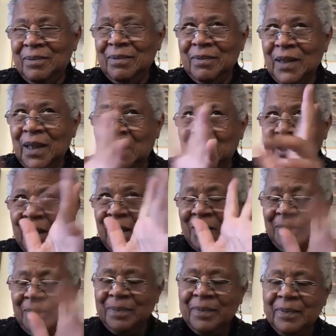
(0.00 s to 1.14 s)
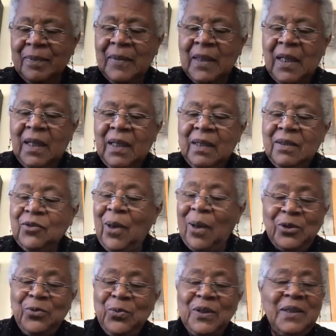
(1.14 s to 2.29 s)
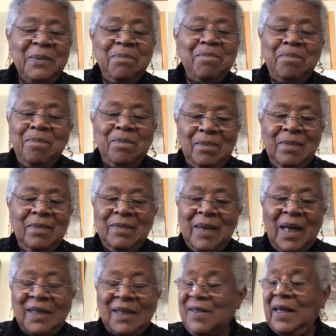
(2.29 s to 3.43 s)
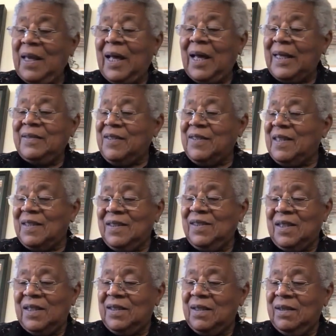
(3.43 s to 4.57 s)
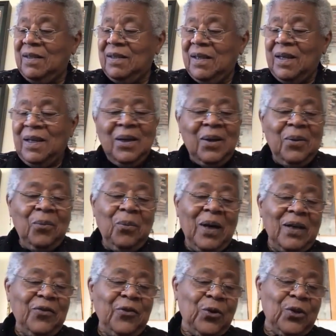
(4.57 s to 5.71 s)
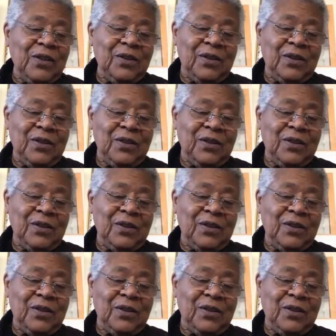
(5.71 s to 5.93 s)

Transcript: blah, blah. So I was really, I said, I insisted. Well, of course,